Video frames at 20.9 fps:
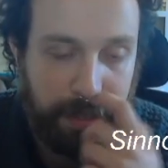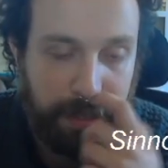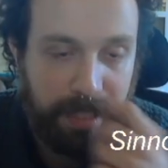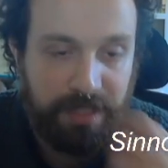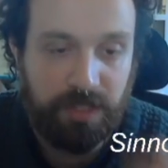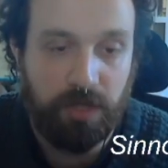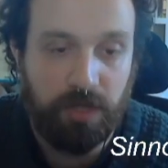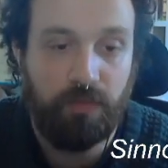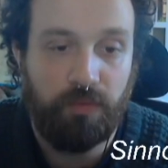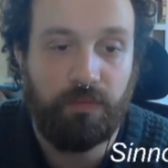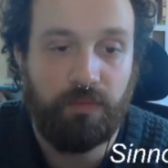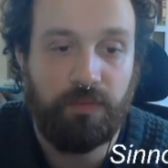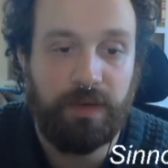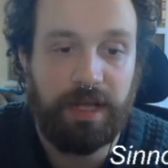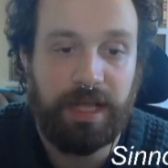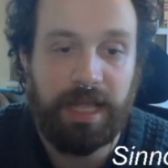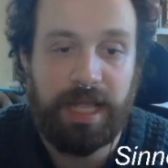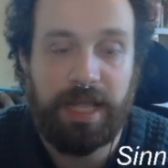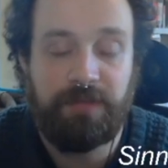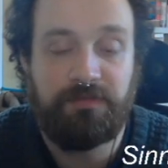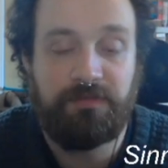And so
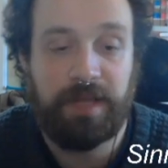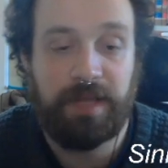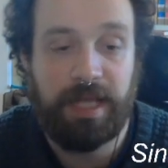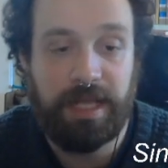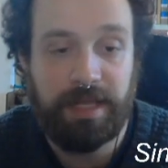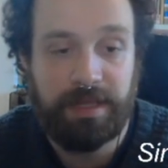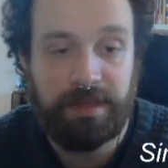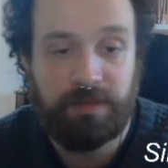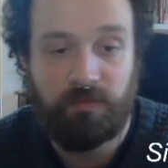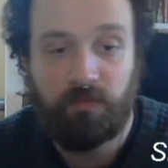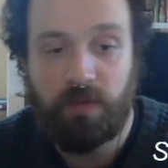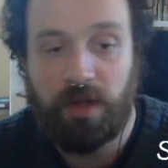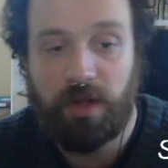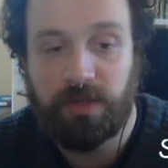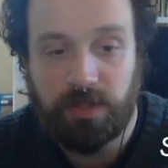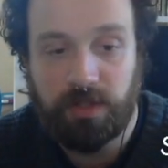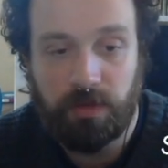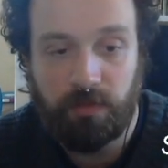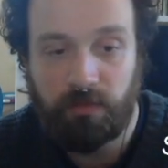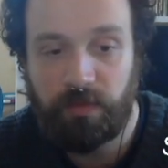if also